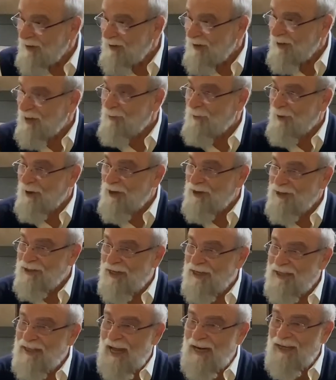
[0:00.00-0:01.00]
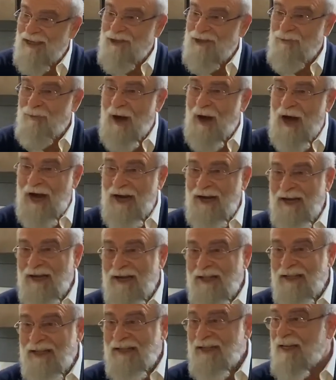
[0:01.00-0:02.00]
The Gemara says that is why
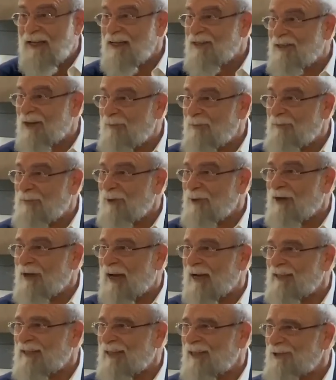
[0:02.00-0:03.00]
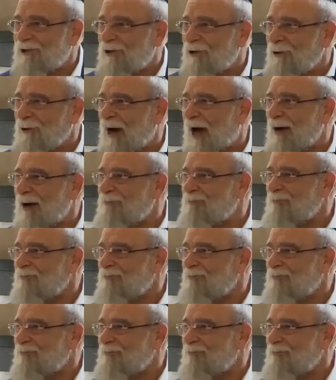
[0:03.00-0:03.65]
they didn't say Birkat HaTorah.